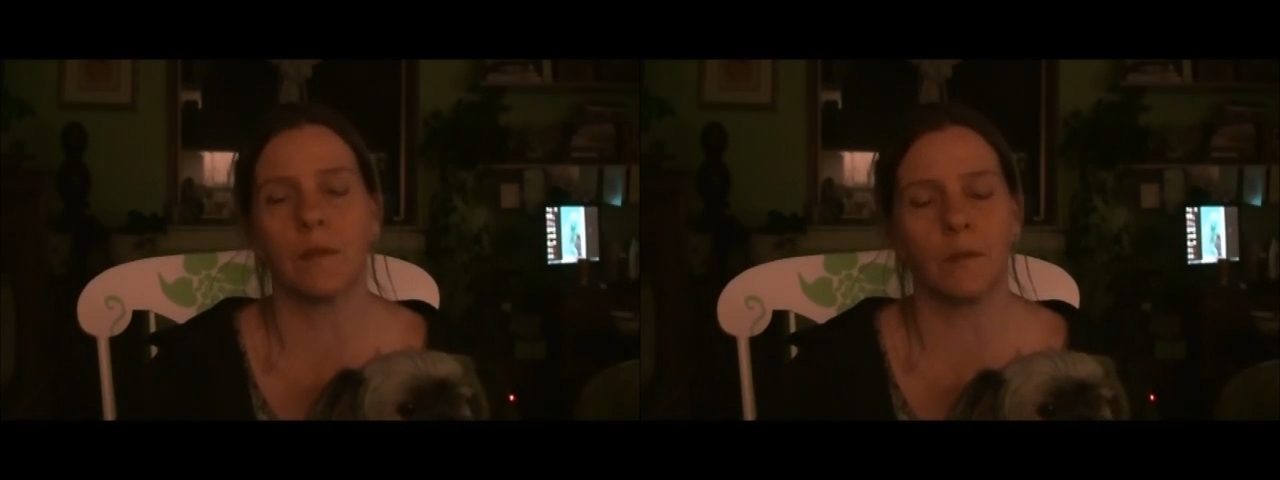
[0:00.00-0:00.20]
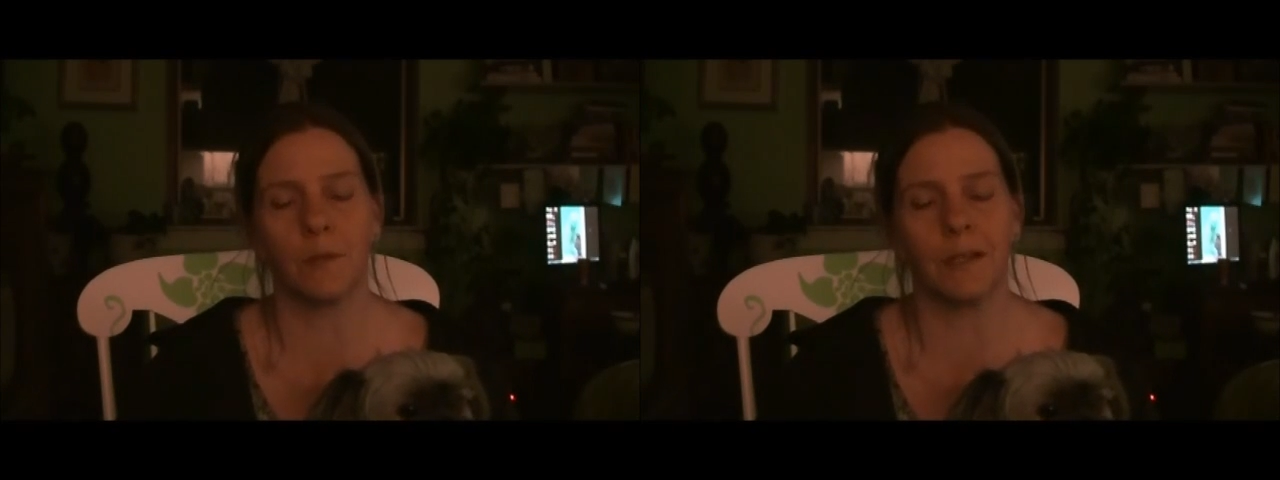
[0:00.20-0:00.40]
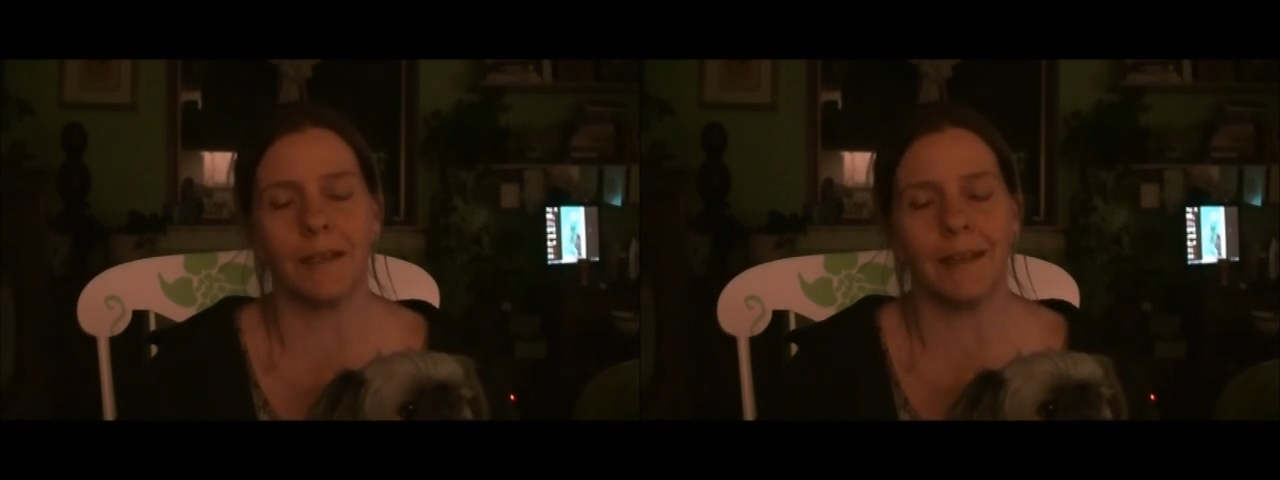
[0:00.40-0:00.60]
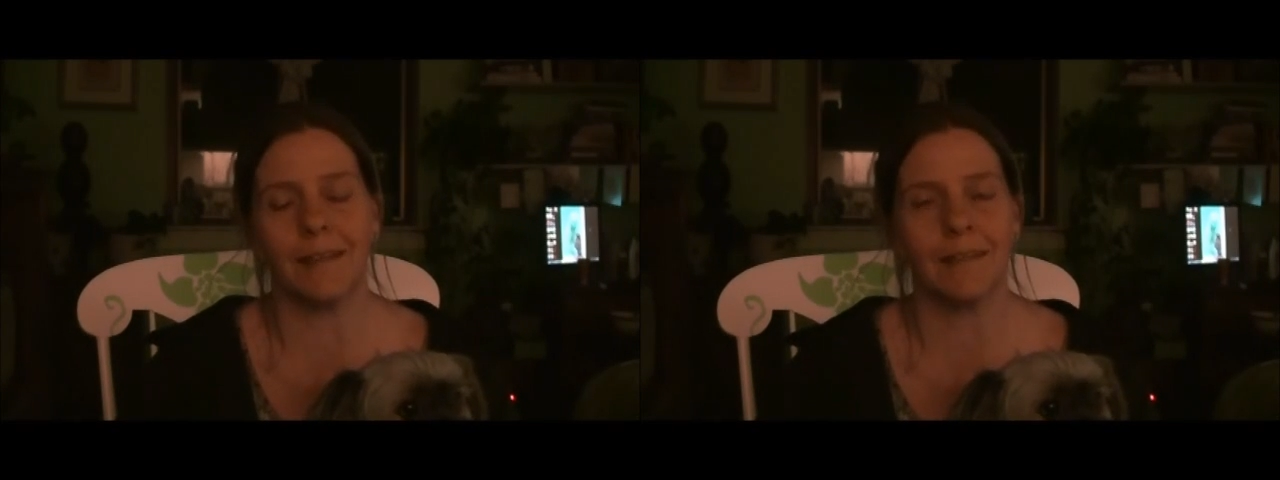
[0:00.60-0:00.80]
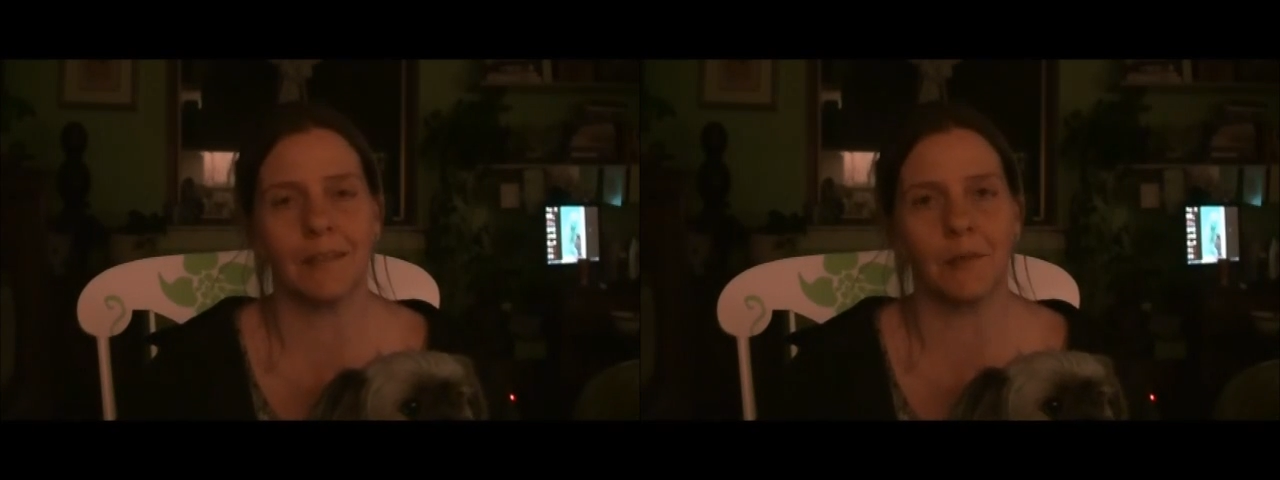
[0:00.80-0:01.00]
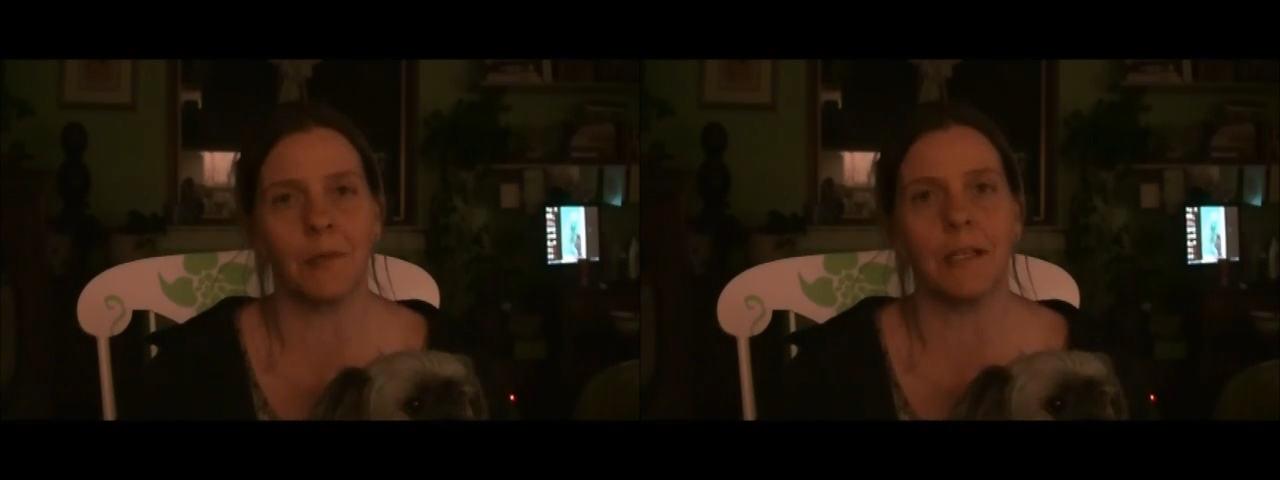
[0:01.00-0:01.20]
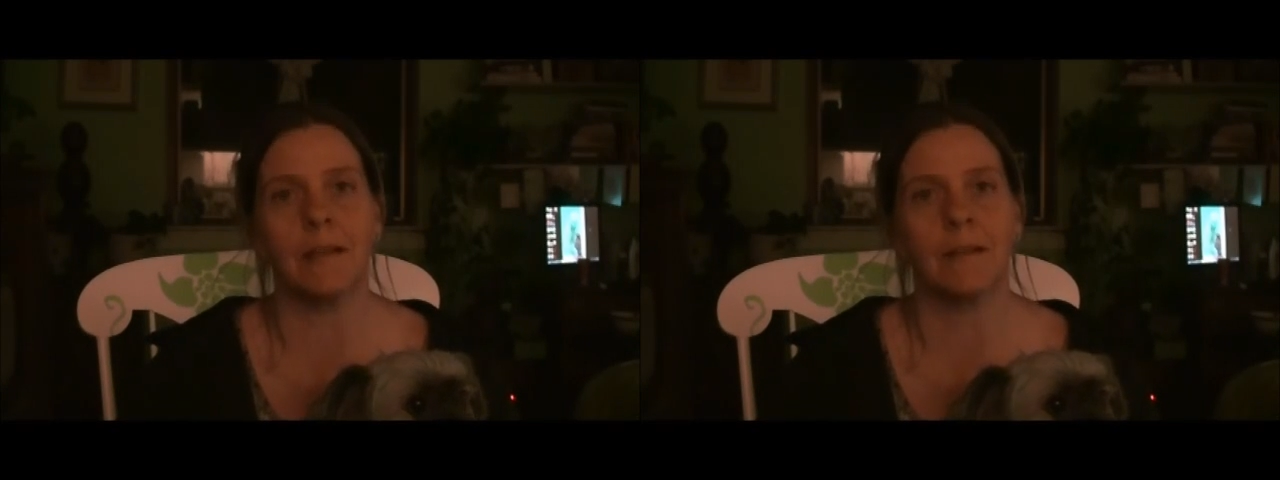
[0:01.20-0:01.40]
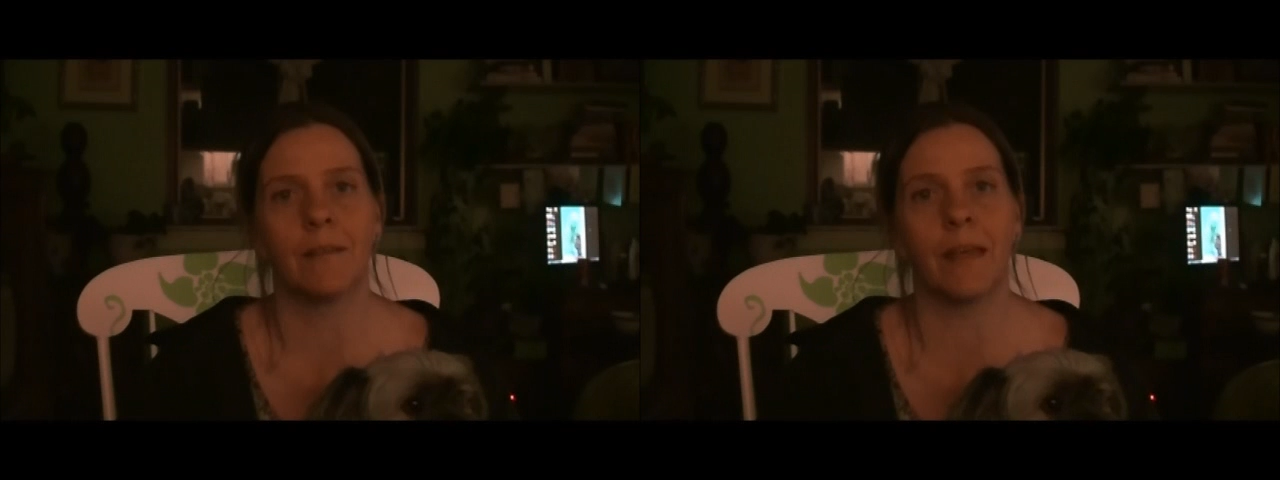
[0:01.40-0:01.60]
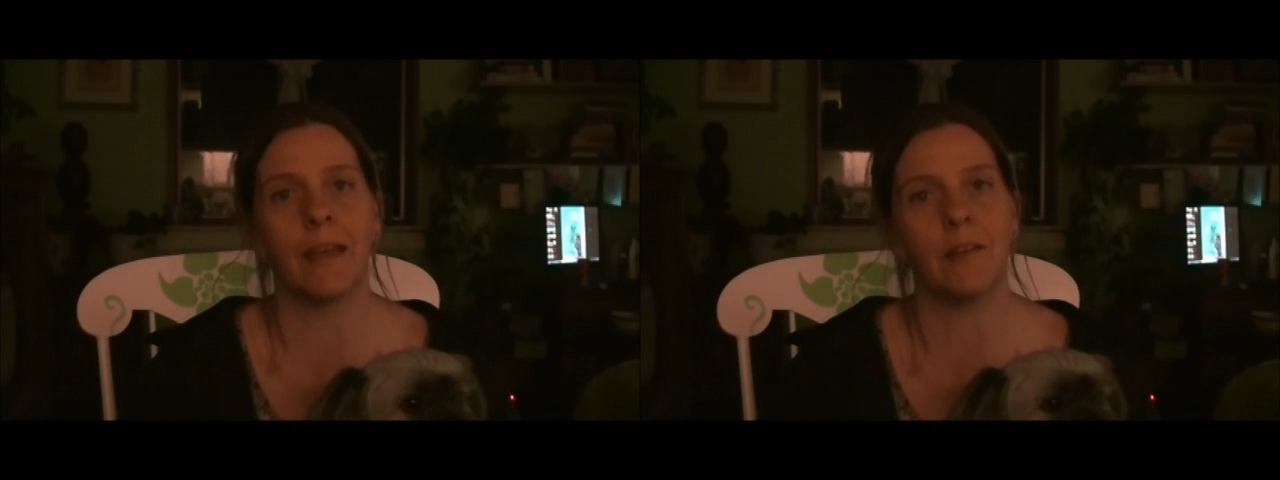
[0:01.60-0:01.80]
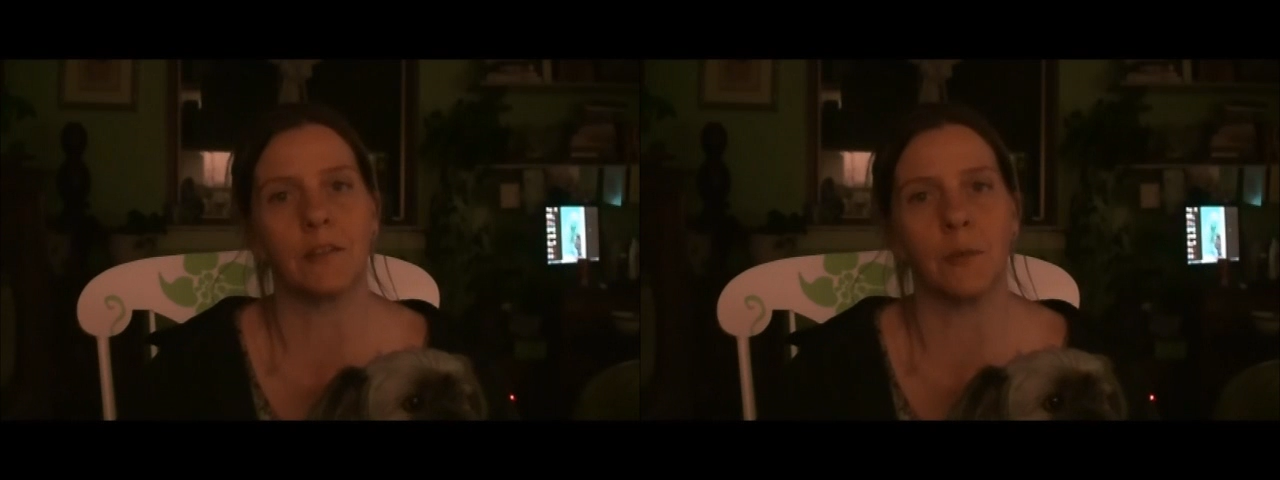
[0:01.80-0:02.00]
really surreal.
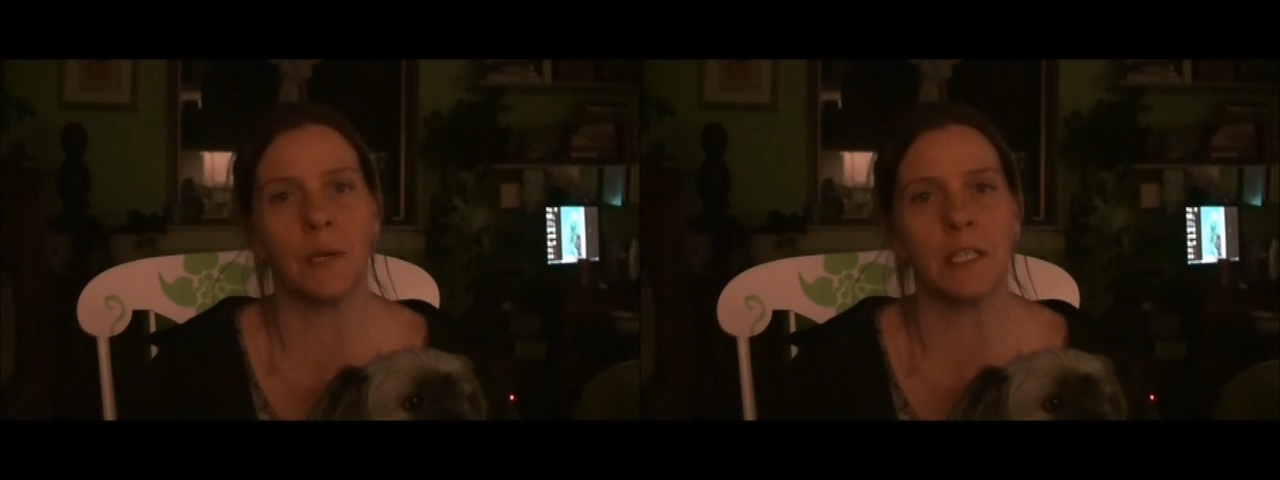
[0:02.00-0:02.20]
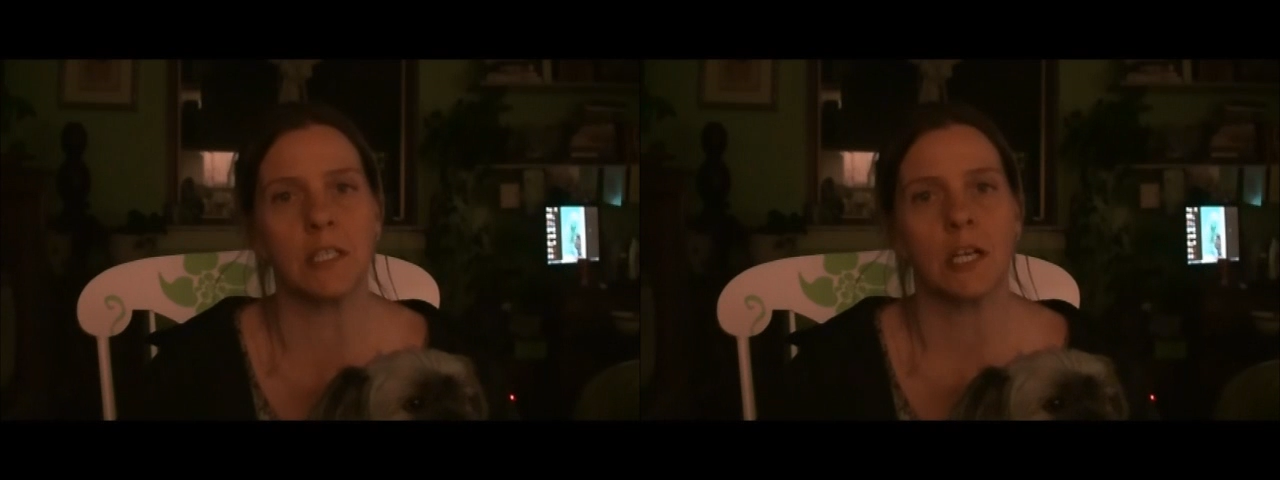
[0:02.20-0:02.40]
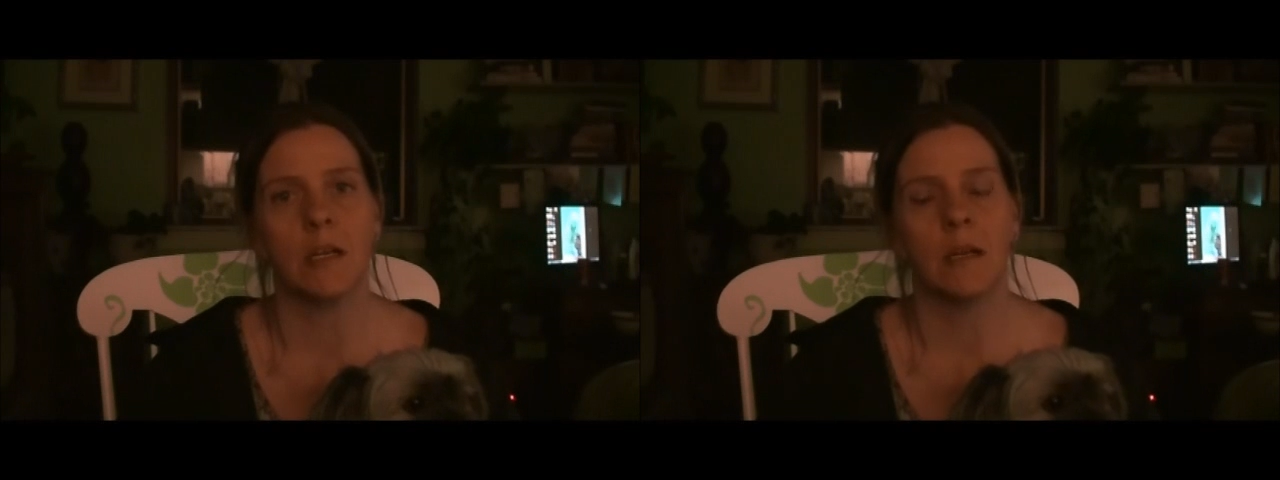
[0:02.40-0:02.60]
Thank you so much.